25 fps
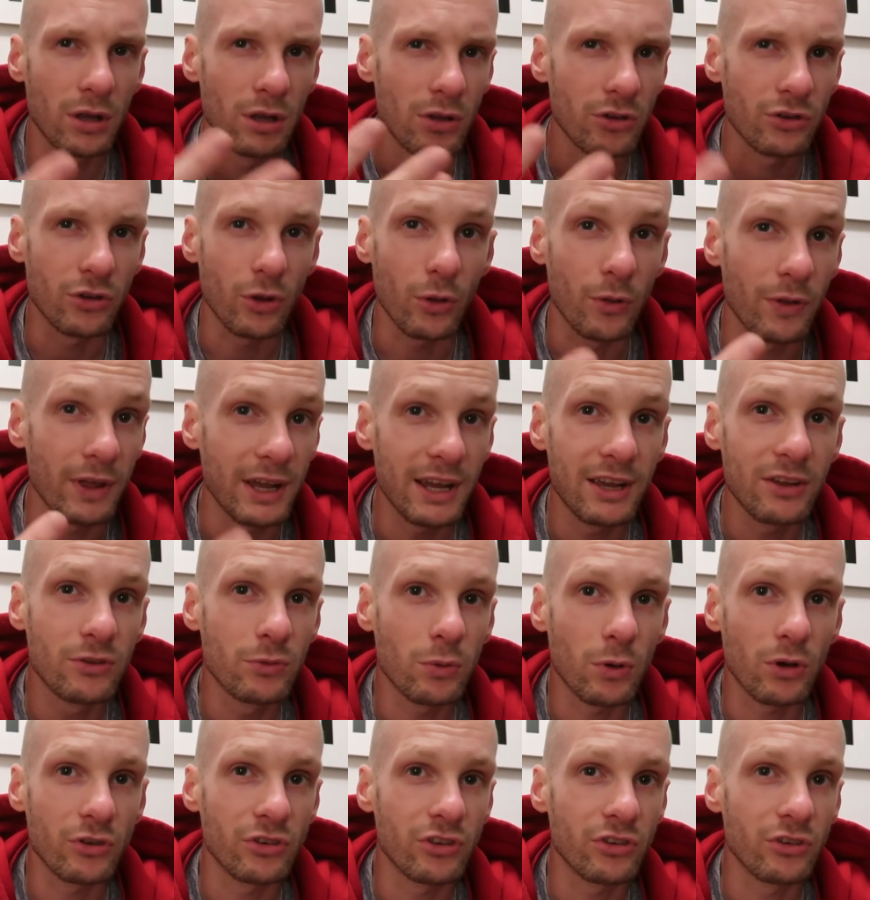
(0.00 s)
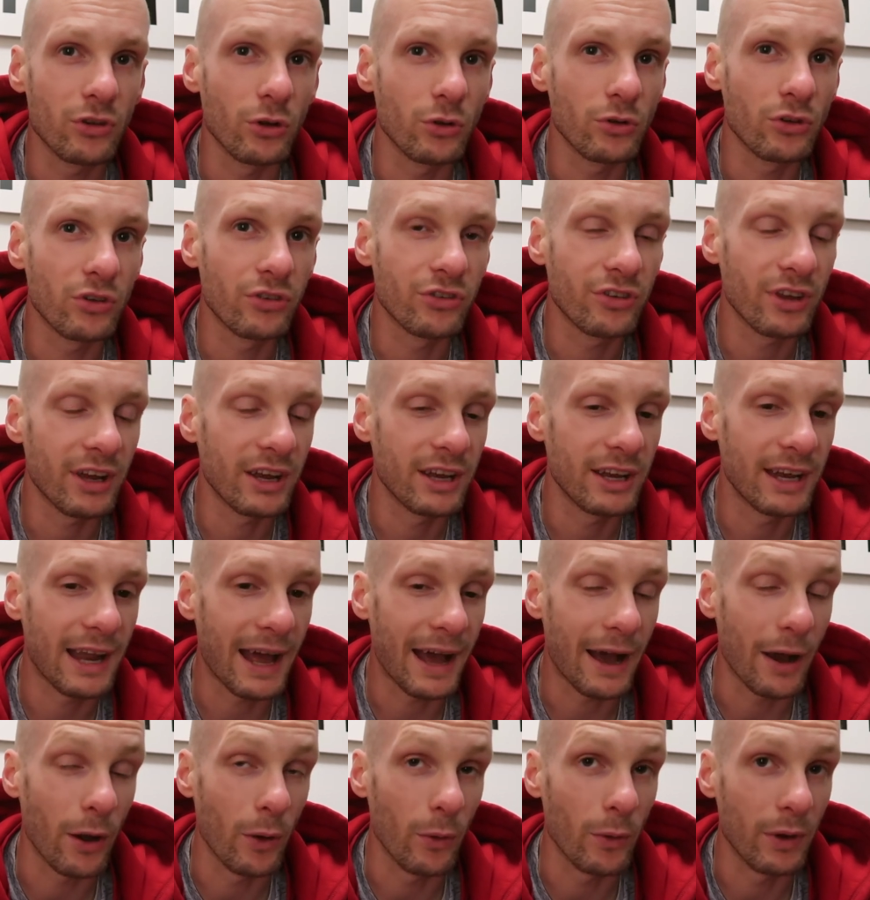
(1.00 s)
So these, what she's going to say
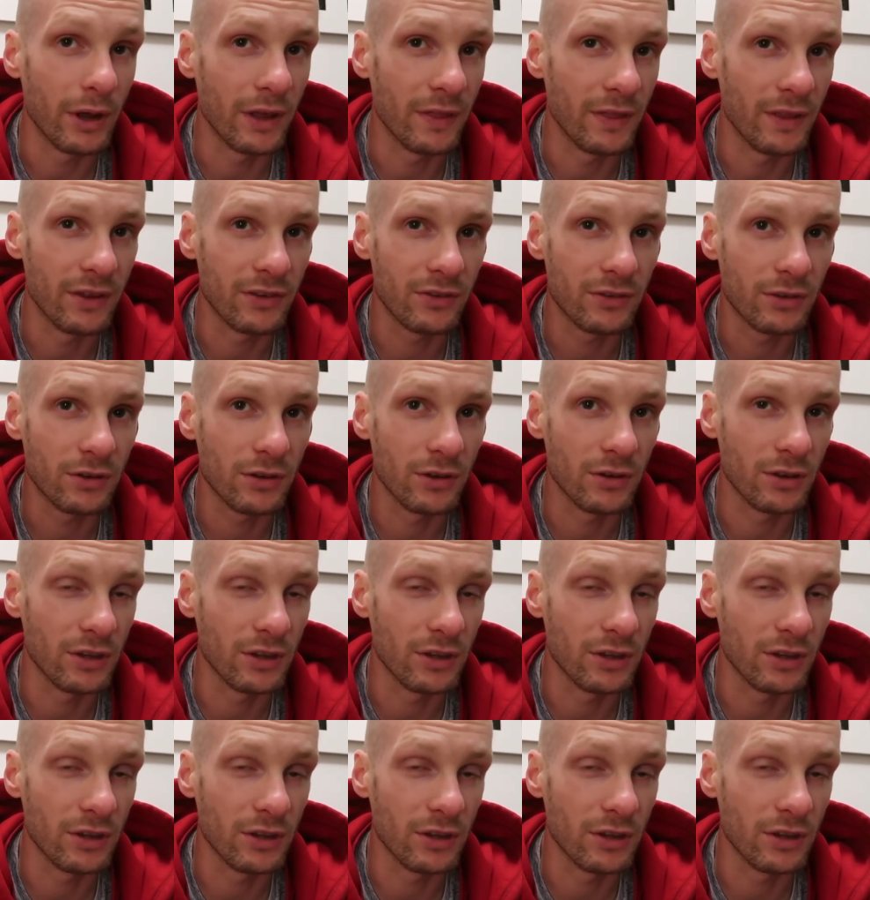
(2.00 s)
now in this